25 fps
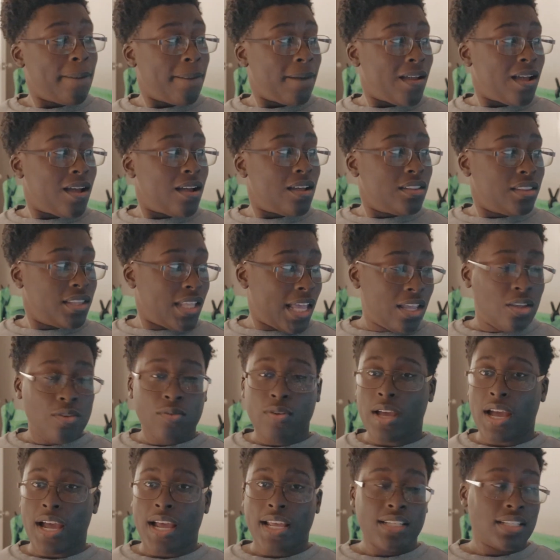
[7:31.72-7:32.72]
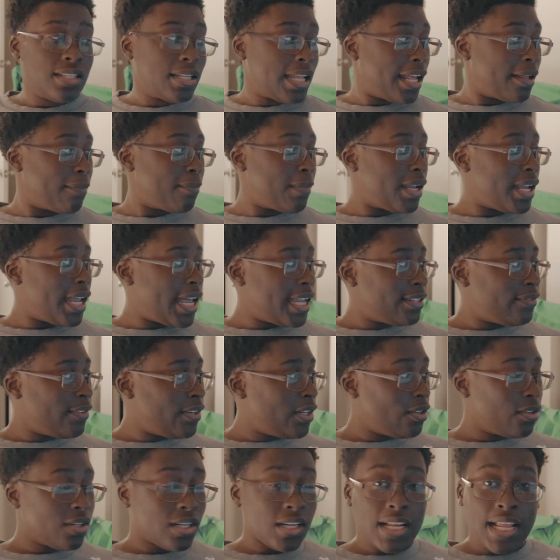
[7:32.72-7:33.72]
Thank you guys. Like, my last
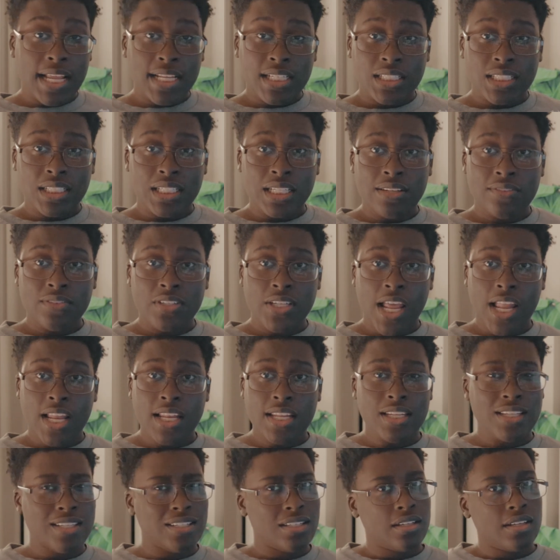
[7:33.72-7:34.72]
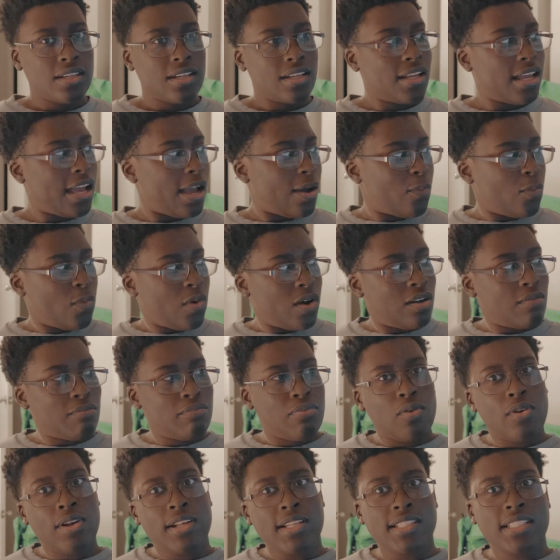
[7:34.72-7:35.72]
video, the Last to Leave Challenge, got
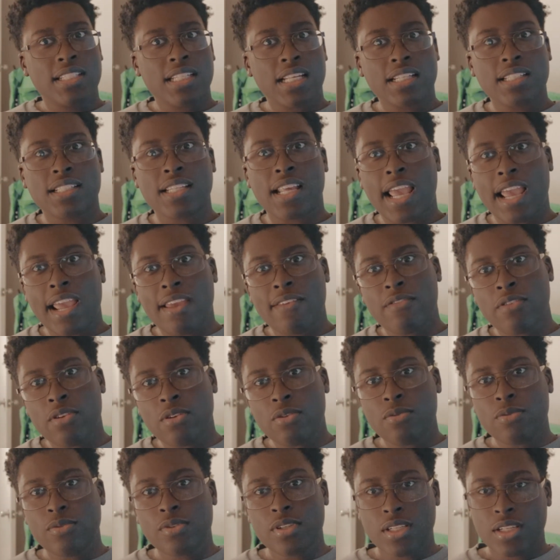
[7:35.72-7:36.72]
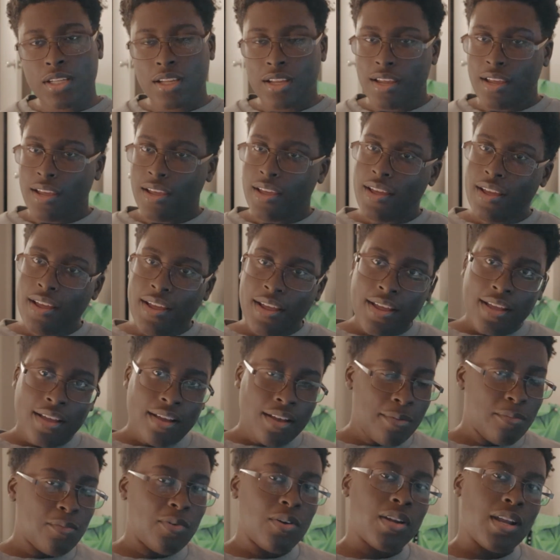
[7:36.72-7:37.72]
1.6k views.
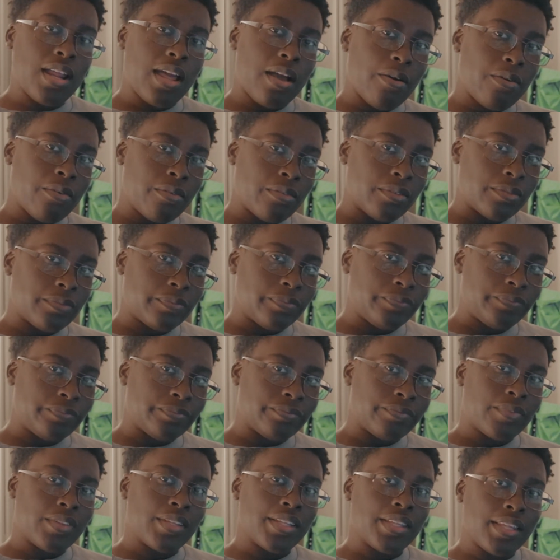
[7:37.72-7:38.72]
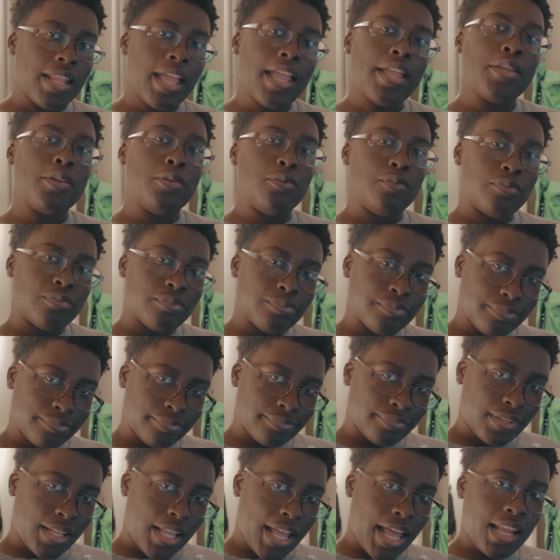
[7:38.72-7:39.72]
Come on now. Thank you.
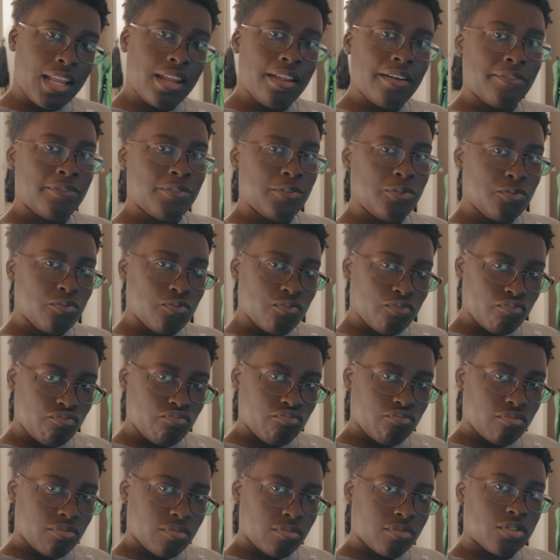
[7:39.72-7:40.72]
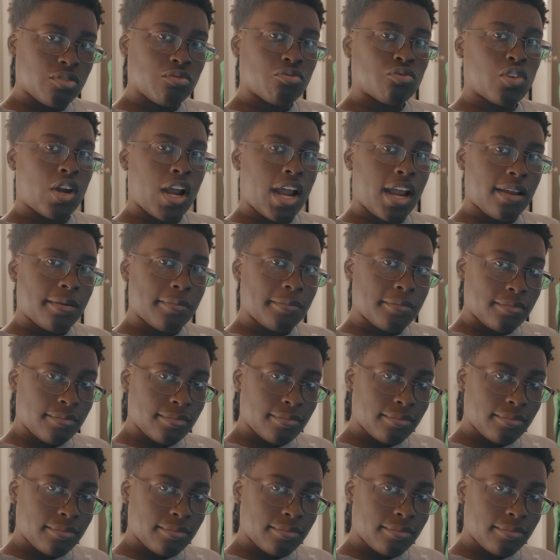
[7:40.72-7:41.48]
I love you. Subscribe.